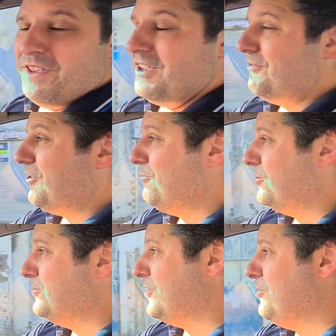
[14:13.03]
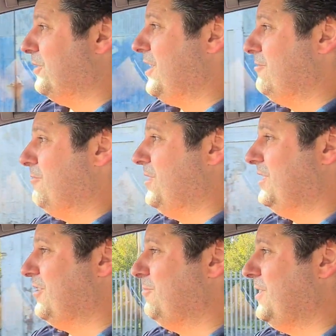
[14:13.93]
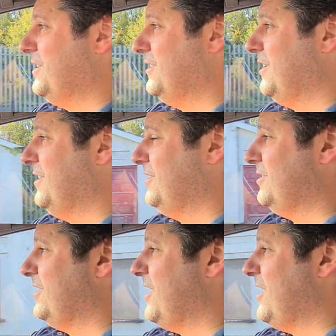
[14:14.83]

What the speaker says: thank you very much for coming along with me this week in the